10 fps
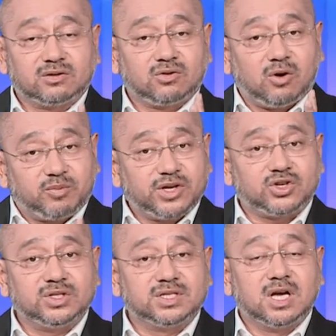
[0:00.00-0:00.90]

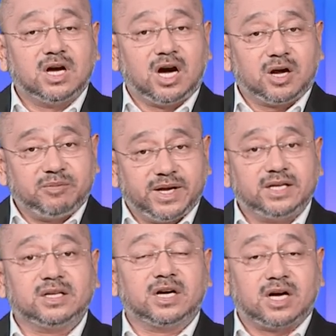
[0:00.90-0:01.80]
corporations are
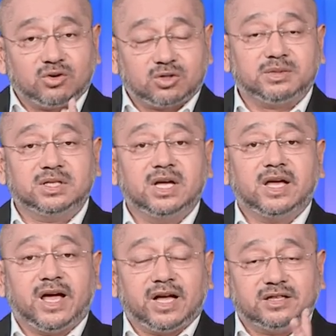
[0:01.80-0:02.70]
made accountable
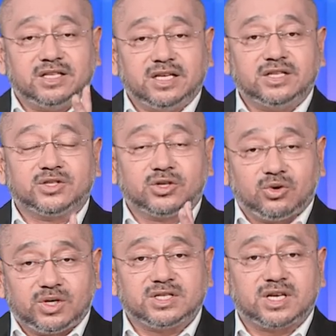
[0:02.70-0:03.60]
and the
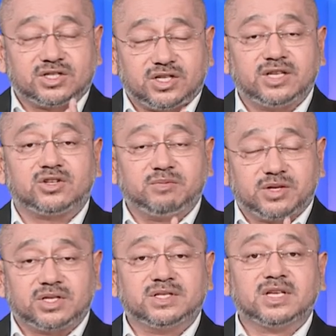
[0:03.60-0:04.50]
securities and exchange
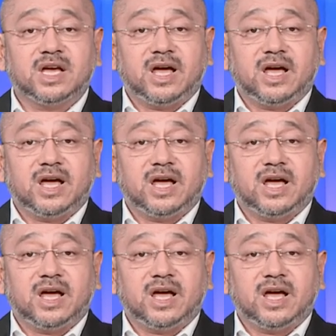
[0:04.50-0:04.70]
commissions